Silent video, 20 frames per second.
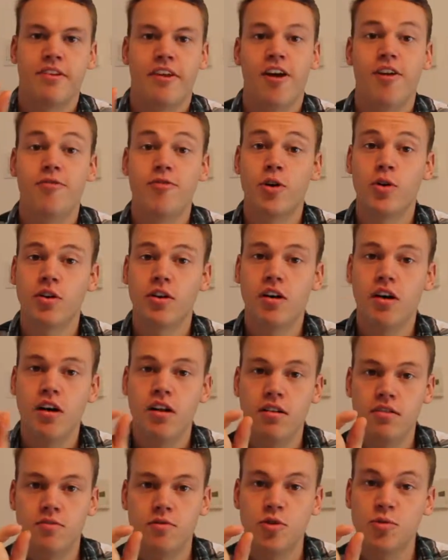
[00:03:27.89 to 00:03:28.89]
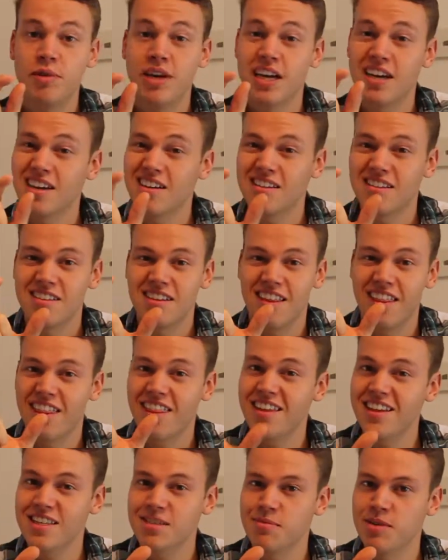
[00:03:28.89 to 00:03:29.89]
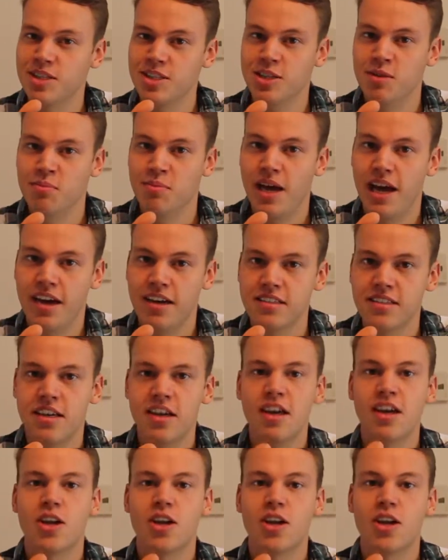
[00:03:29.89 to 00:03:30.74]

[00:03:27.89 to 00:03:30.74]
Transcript: A phone call will make this much impact.